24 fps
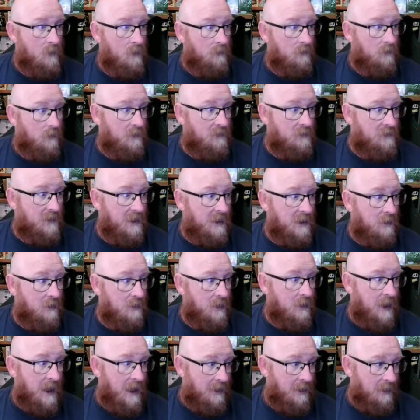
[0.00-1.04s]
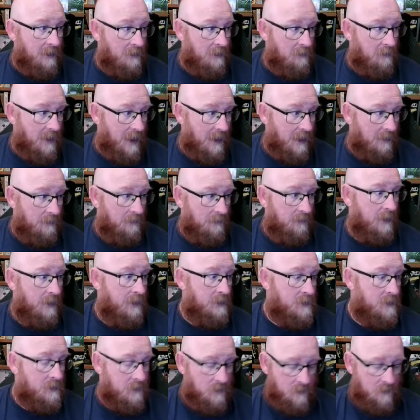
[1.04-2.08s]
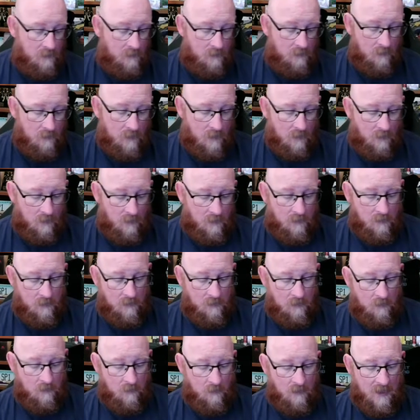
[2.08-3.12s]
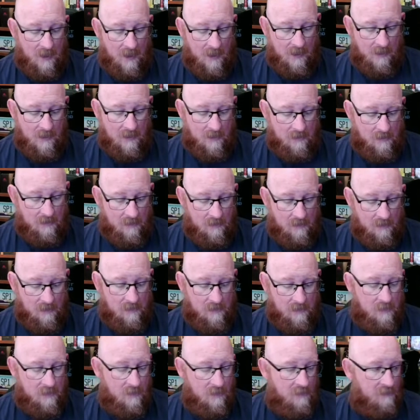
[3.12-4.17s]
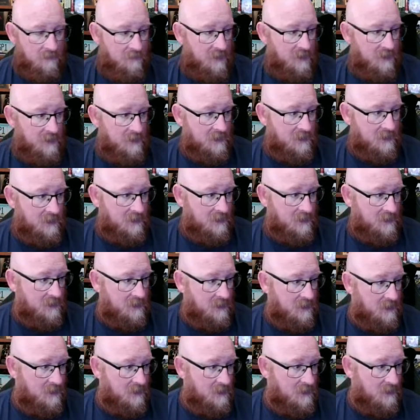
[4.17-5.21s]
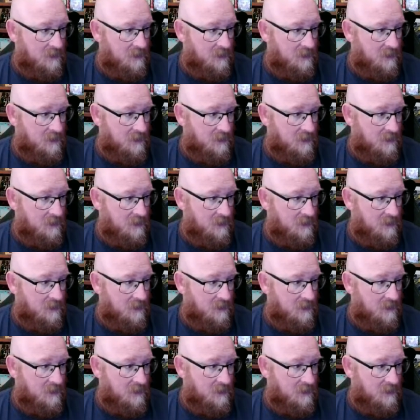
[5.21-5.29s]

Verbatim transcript: So let's take a look at how to do that. Right? So we're going to do get service,